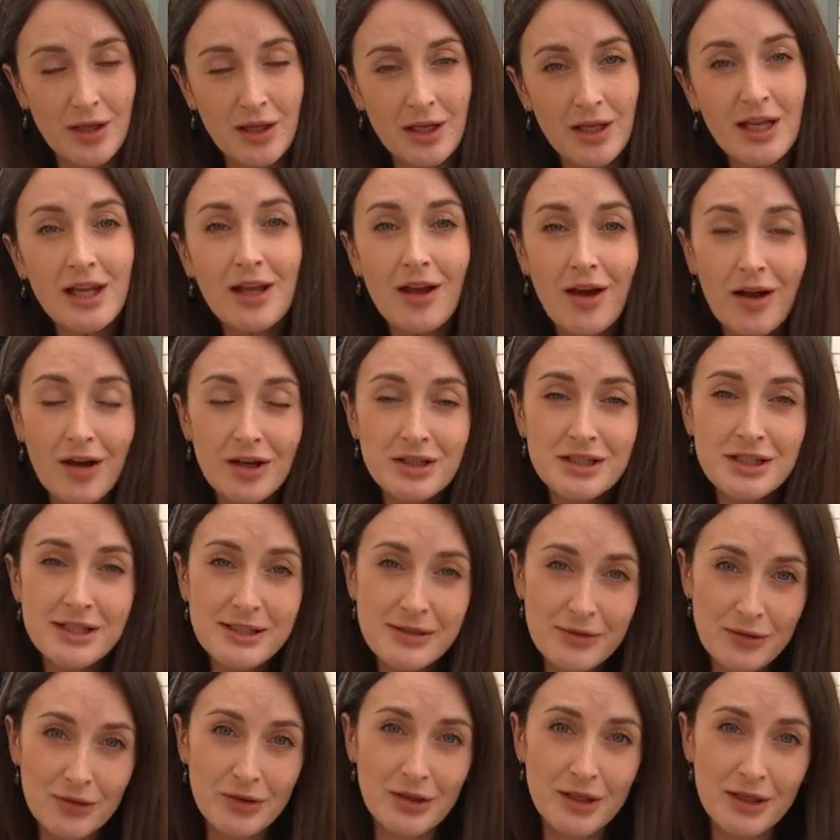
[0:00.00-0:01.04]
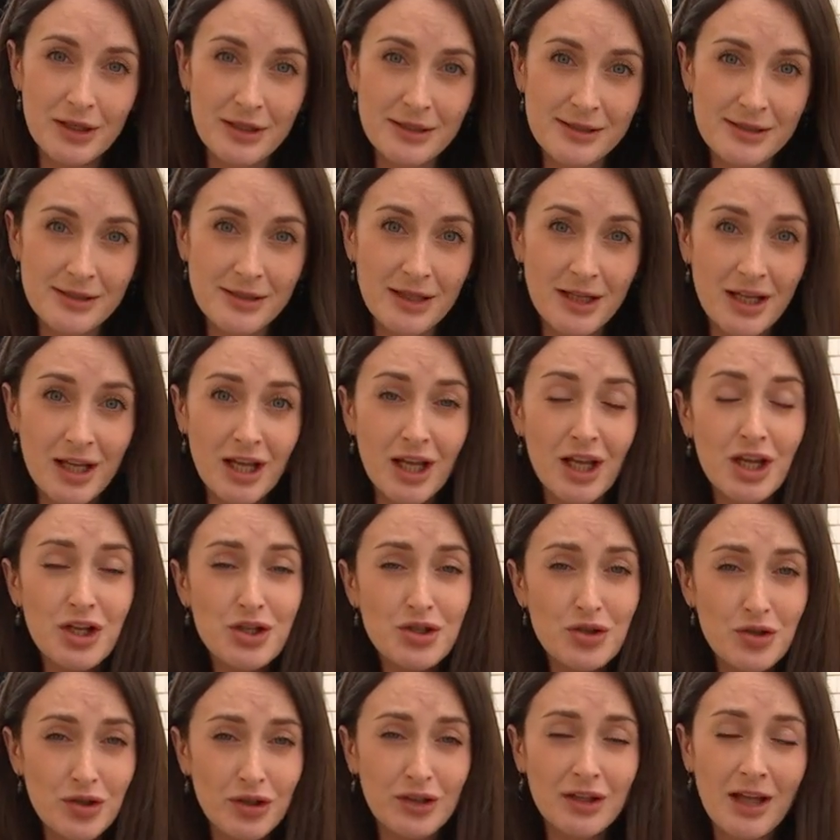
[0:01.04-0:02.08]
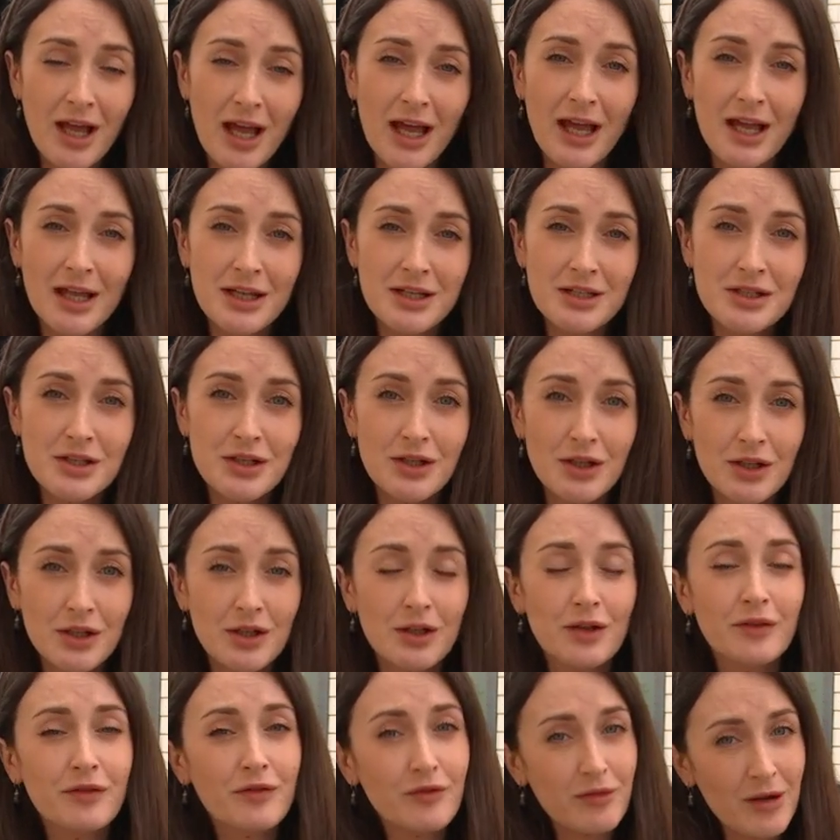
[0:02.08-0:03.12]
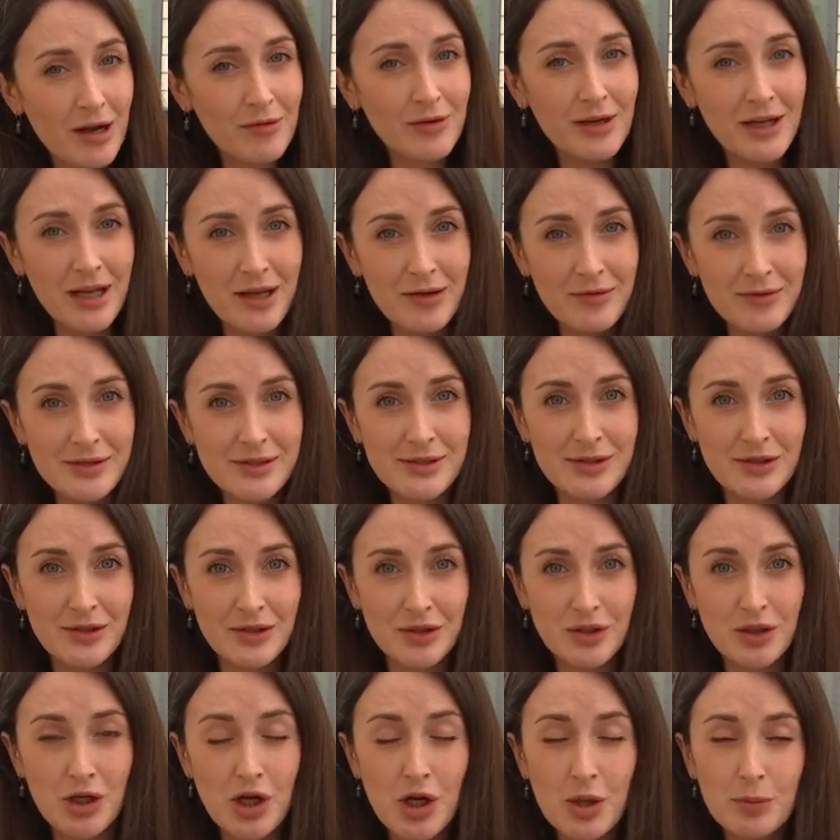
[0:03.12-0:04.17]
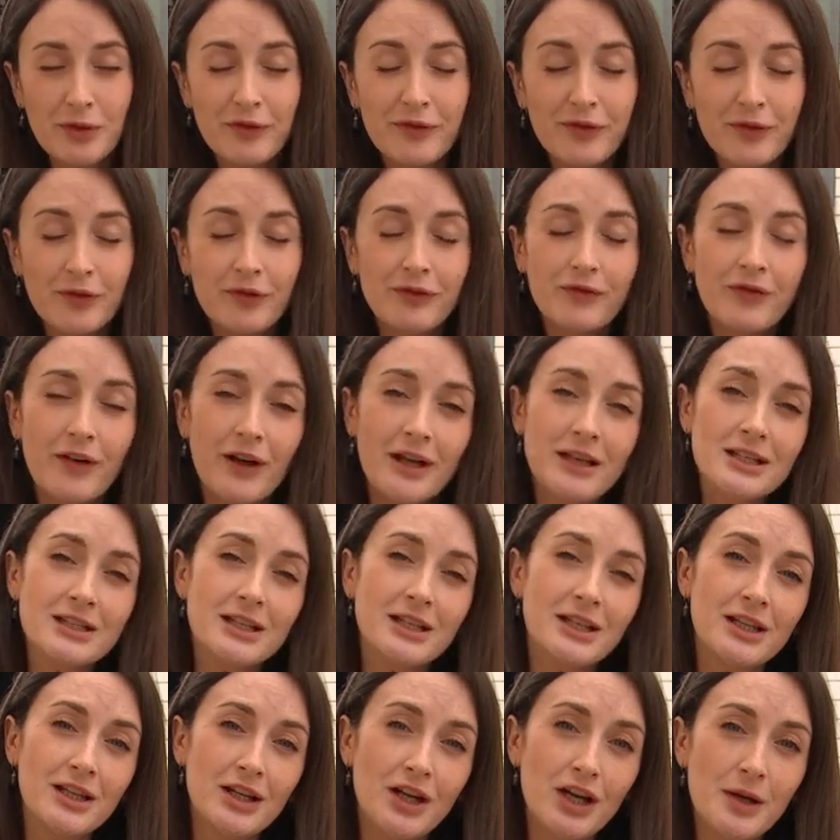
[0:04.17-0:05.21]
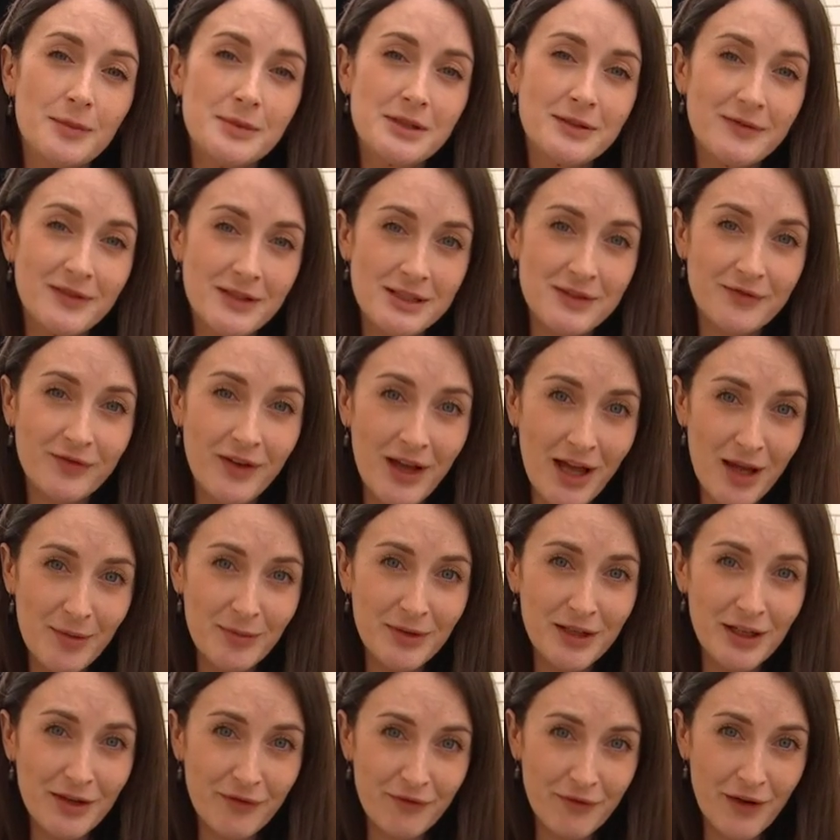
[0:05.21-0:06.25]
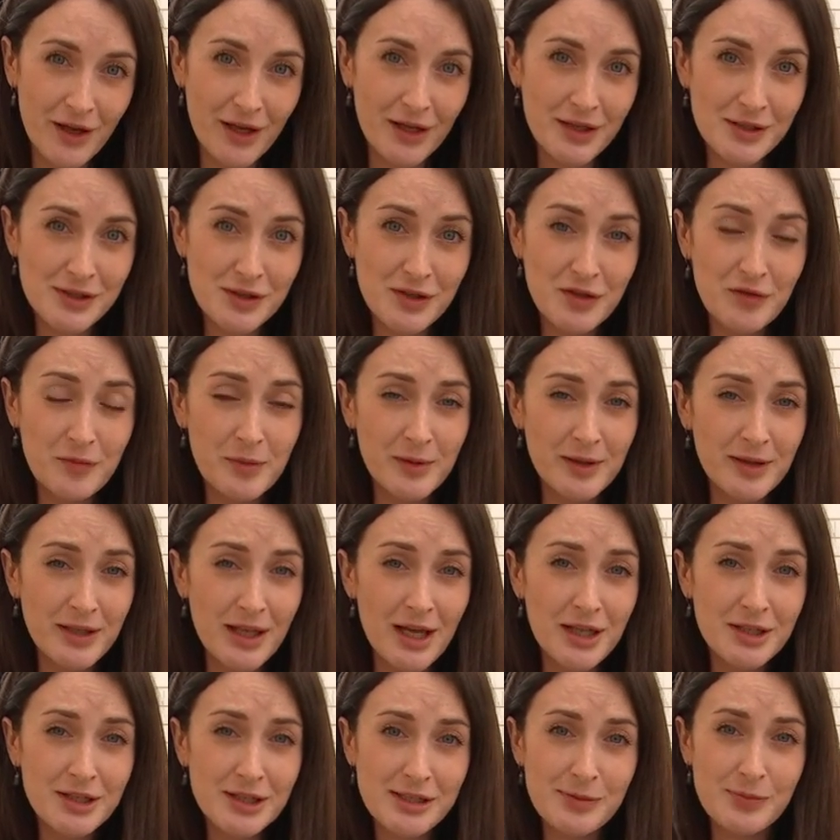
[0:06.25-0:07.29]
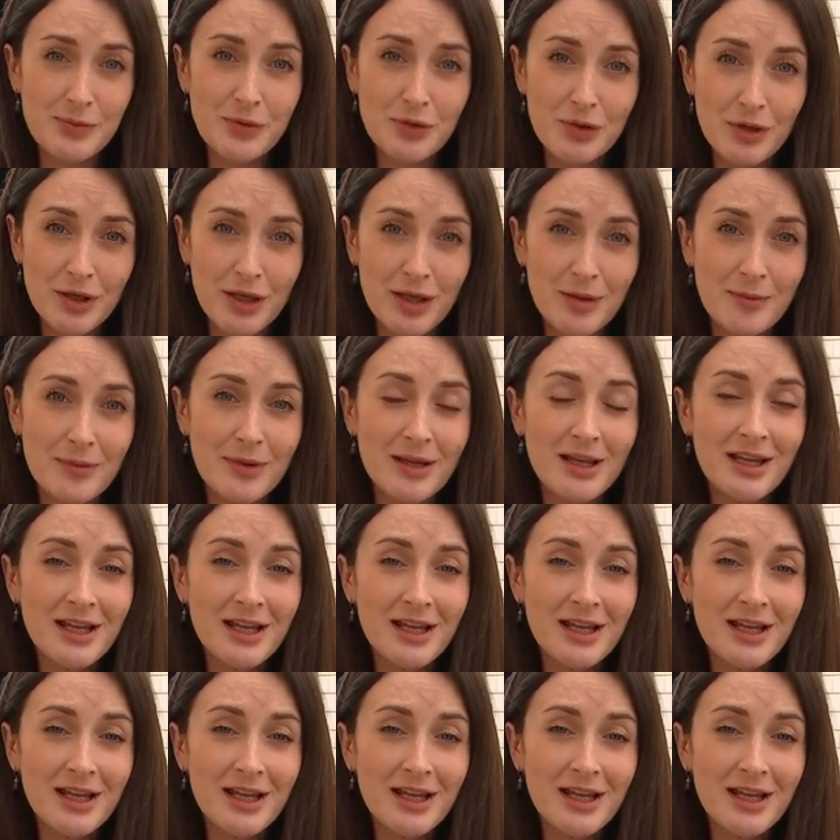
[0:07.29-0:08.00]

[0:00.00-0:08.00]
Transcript: He hugged his lawyers, he shook the hand of Crown Counsel before finding the arms of his family and friends who've been there to support him